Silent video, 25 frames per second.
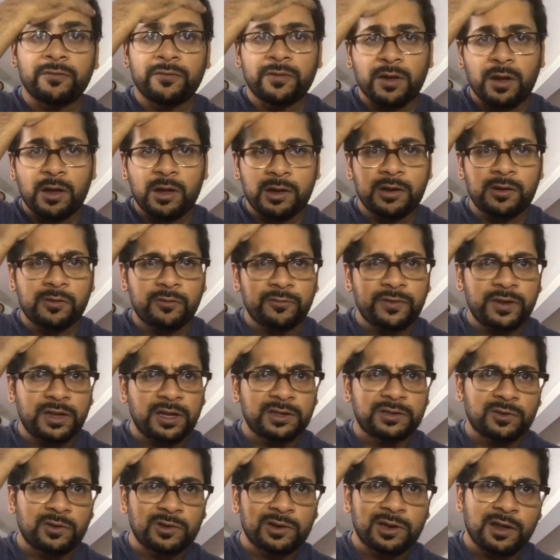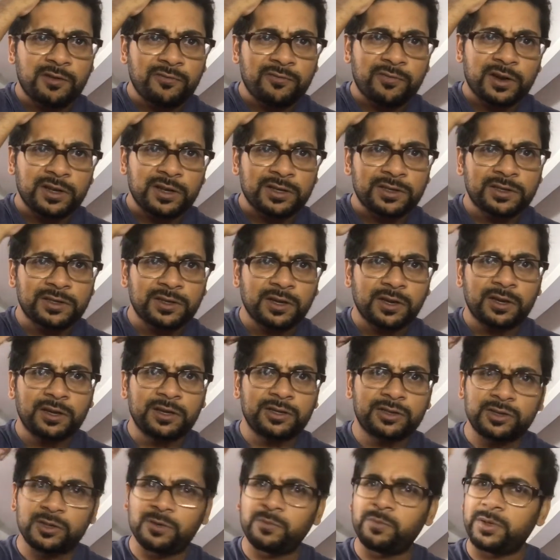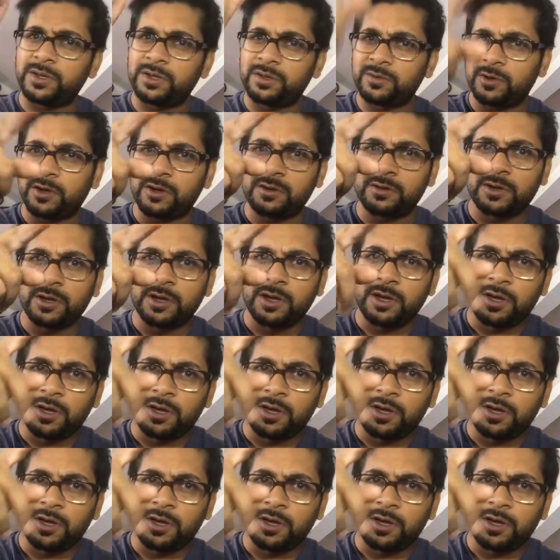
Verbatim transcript: I think I don't think it's on Netflix yet. It should be though.